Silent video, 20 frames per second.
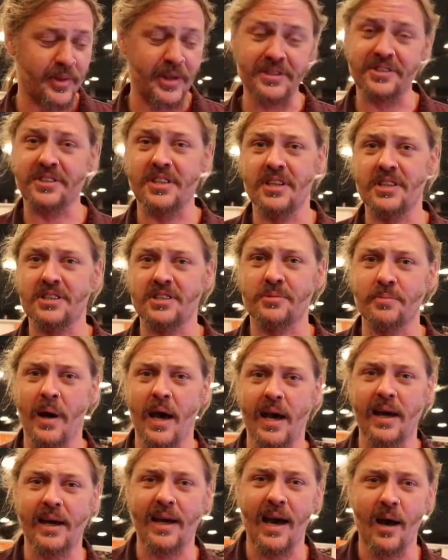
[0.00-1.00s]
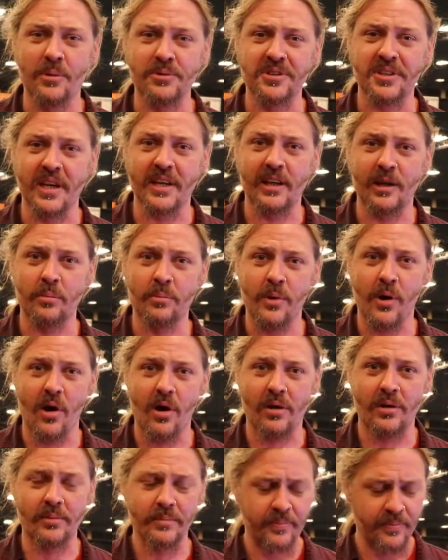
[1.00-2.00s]
This is my outside in
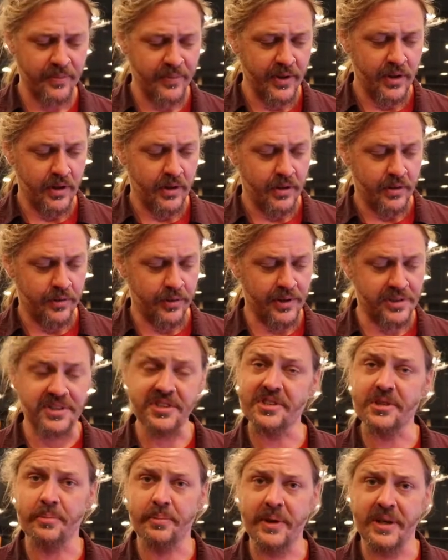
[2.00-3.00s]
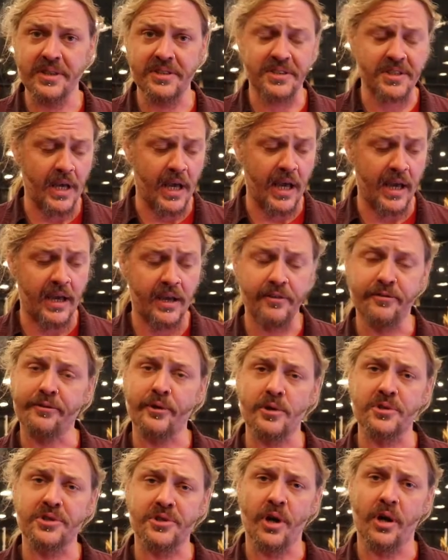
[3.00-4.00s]
This is a piece I
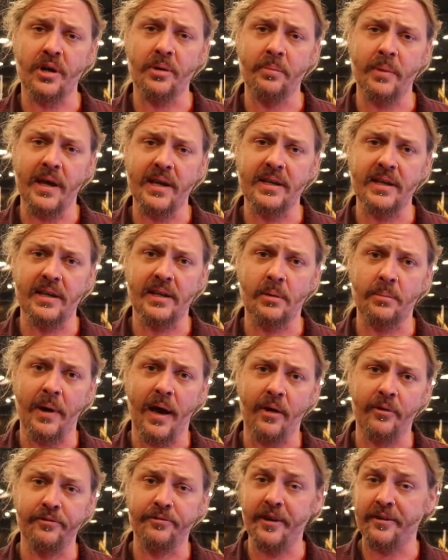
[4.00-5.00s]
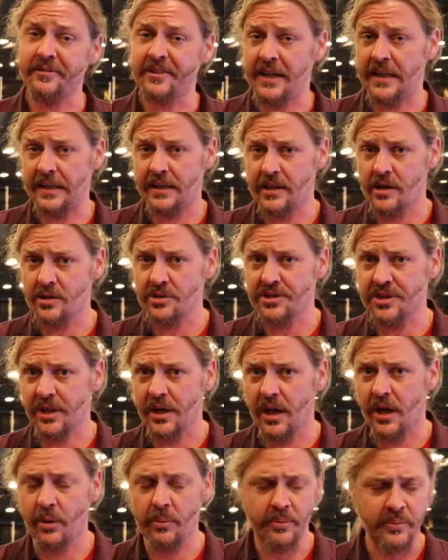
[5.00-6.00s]
first started making about 15 years
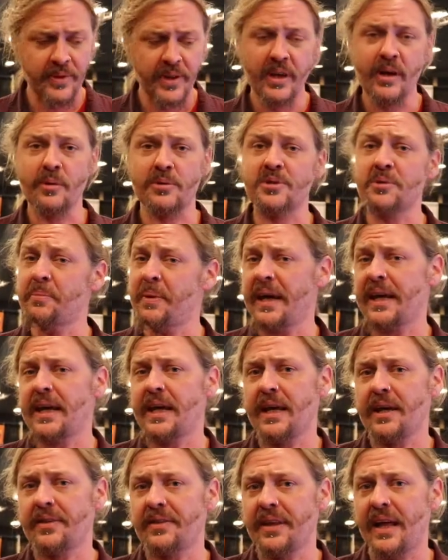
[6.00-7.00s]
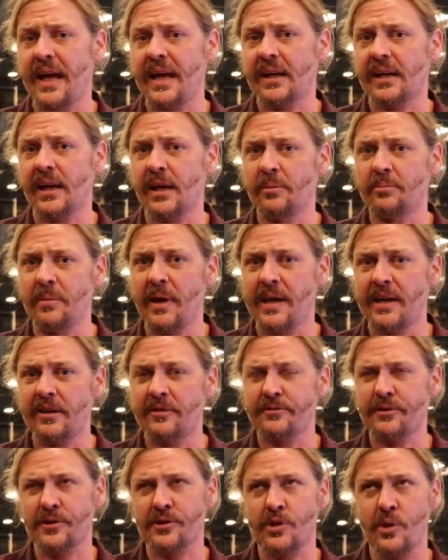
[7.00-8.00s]
ago. It was a big hit then. I made
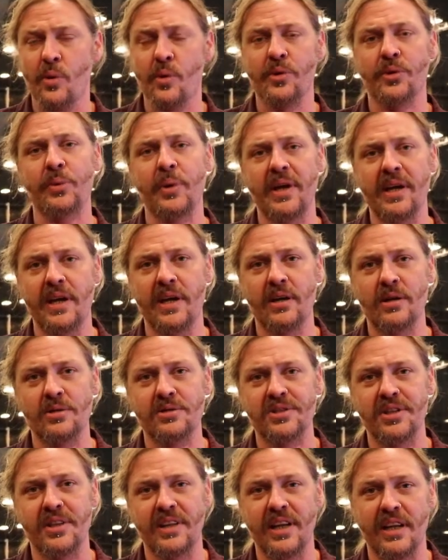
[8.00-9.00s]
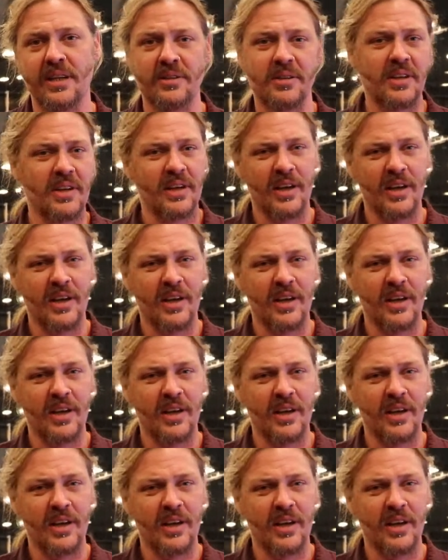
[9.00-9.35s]
it for two or three years and then